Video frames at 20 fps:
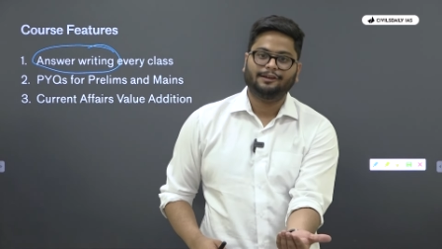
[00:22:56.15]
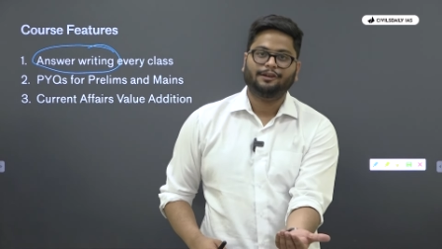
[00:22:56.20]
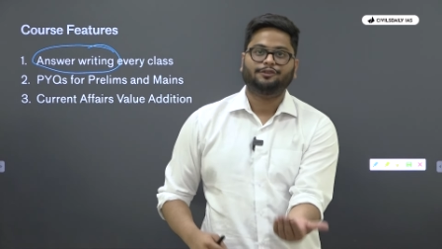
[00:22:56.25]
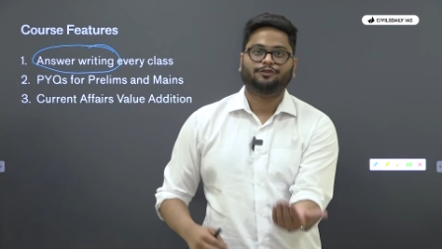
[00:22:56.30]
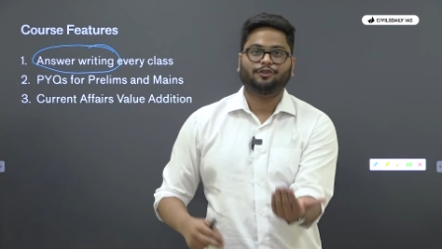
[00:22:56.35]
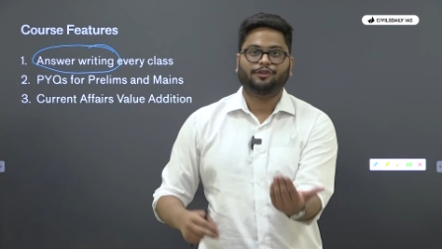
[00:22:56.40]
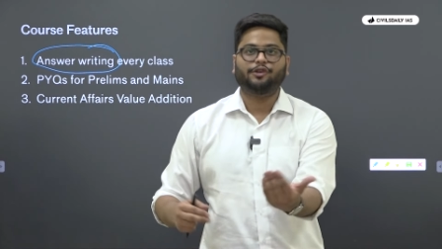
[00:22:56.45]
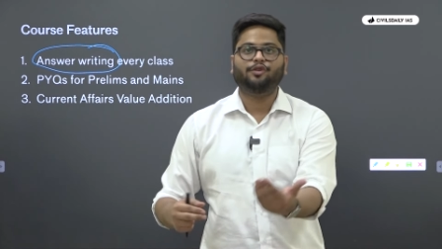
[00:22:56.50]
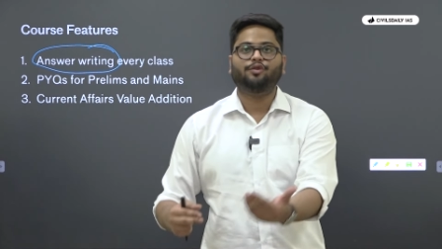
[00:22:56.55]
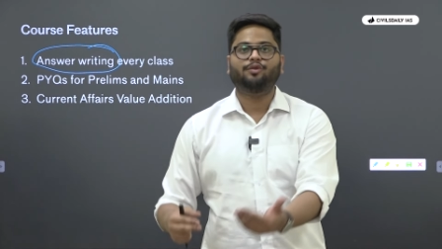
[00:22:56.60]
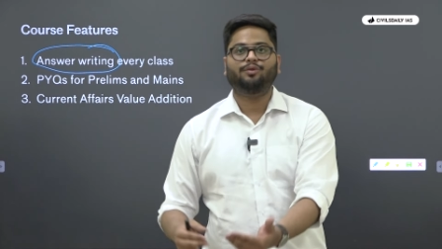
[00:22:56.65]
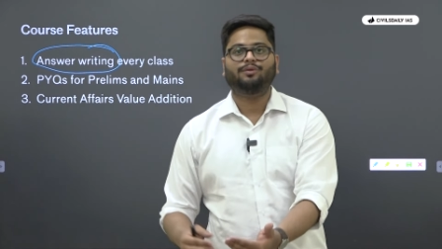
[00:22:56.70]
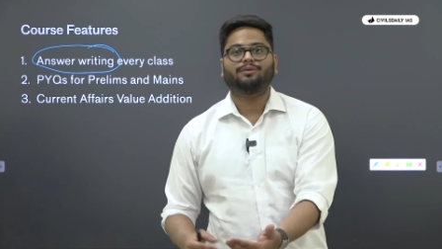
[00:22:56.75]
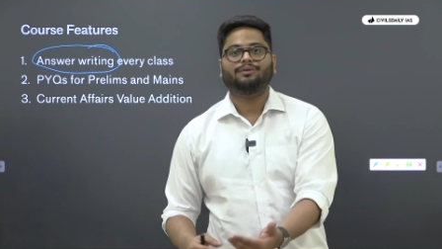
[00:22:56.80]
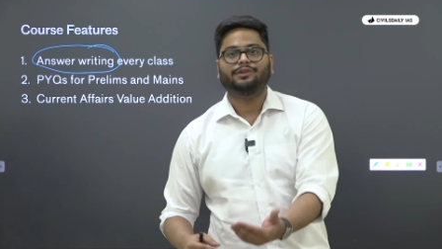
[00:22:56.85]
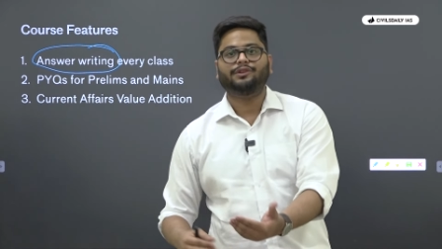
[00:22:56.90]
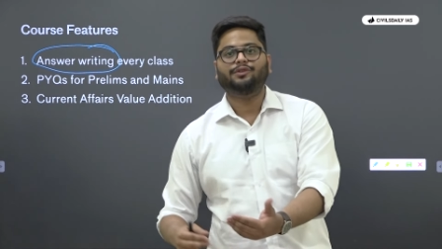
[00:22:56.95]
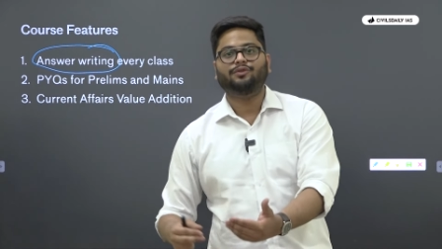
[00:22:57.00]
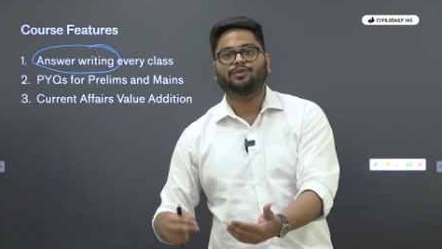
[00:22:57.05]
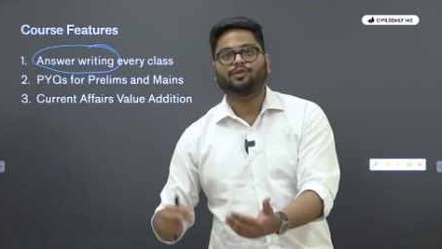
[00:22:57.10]
So you,
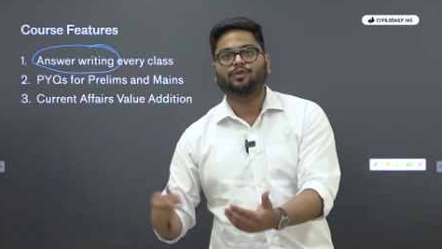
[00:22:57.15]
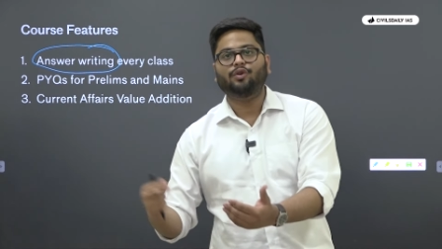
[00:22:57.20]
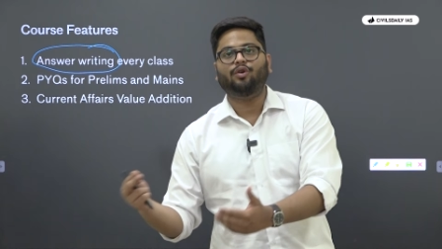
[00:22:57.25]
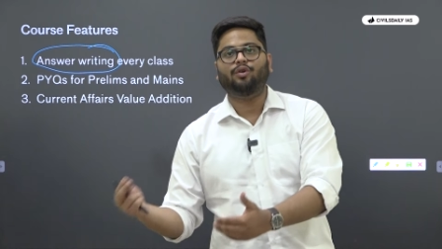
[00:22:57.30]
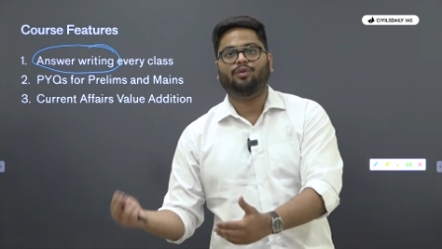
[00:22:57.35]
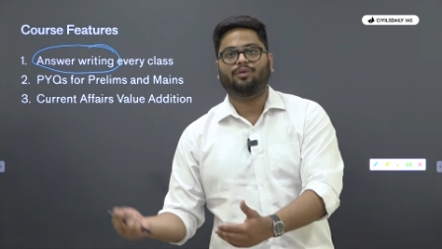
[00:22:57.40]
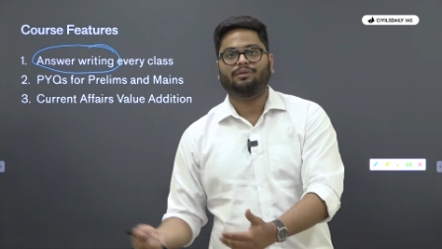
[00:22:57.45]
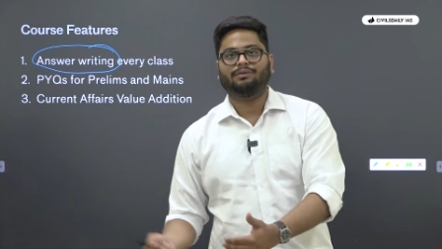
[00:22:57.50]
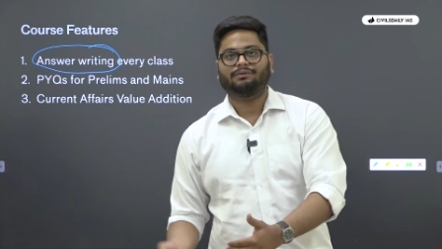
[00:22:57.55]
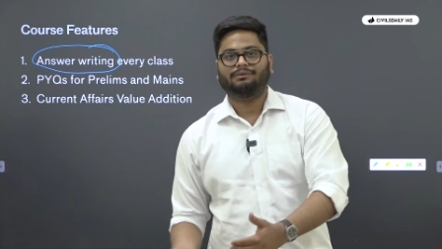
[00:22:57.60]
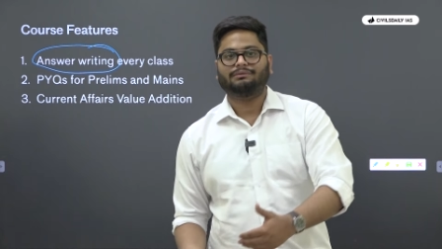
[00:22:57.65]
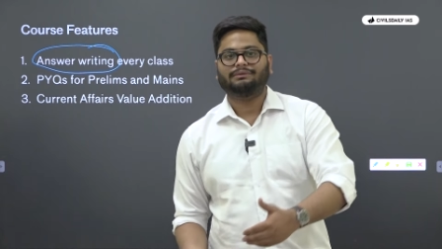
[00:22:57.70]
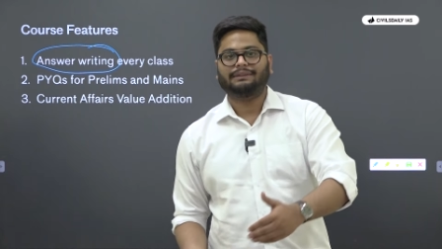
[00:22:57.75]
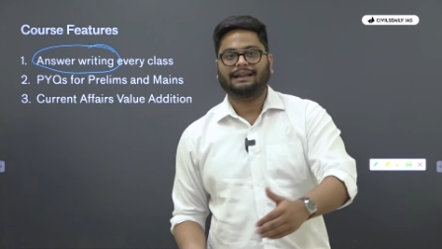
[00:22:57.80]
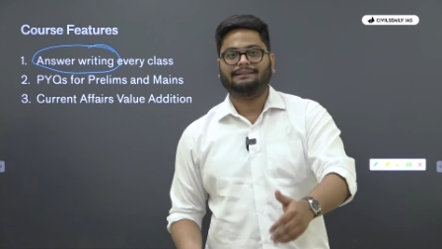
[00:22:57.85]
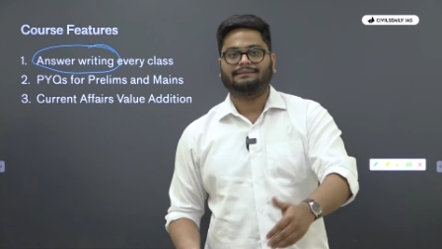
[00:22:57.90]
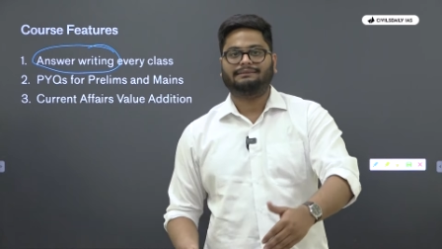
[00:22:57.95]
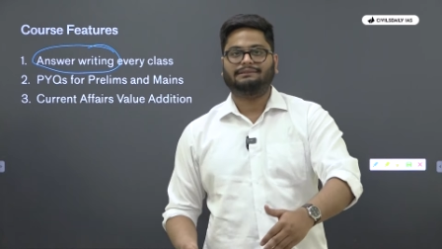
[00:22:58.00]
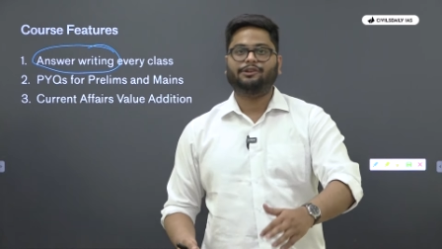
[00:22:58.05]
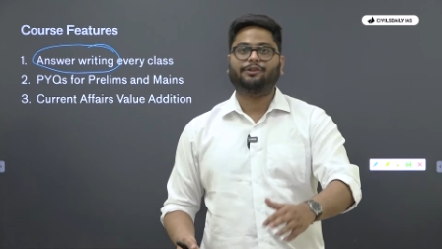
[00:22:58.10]
you know
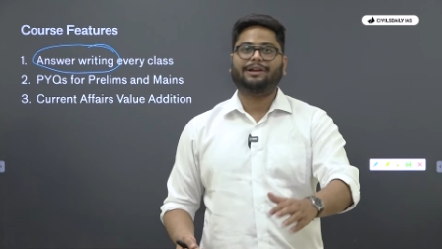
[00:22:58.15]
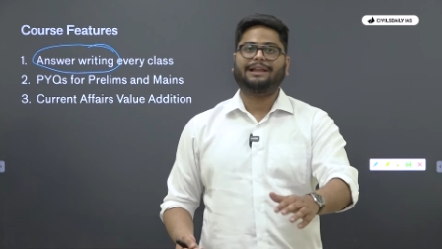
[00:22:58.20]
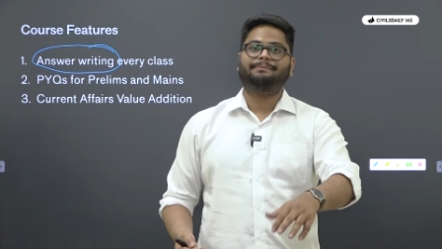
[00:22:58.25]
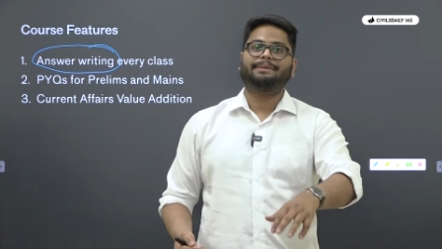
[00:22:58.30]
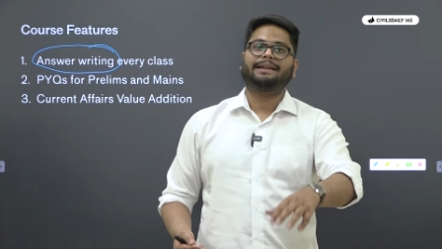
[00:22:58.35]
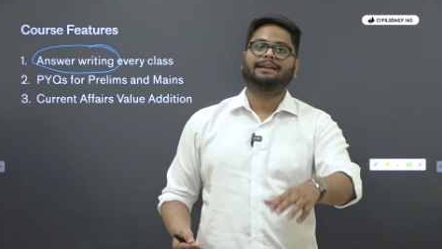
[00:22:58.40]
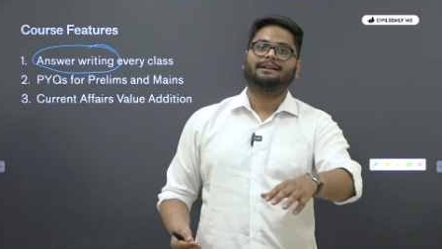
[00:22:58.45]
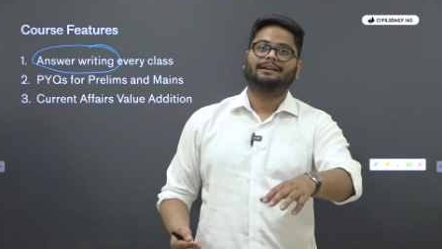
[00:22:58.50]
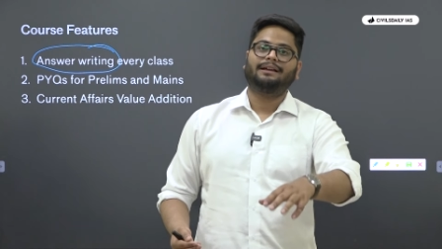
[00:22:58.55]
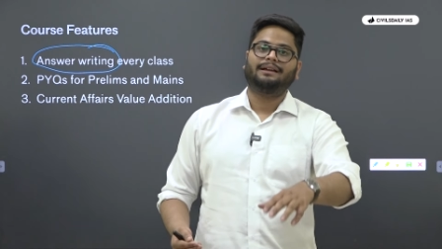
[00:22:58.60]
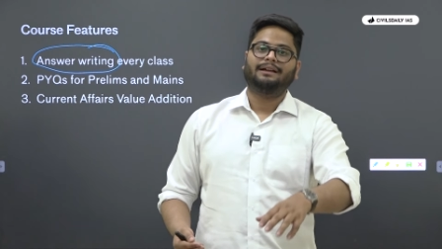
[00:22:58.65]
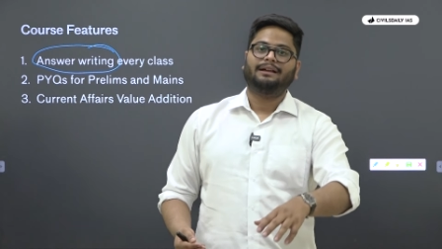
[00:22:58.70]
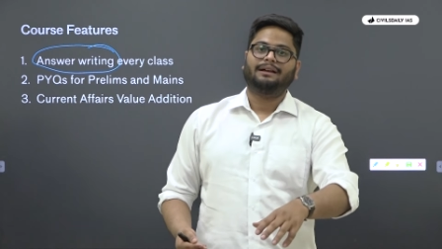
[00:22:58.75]
that you can be,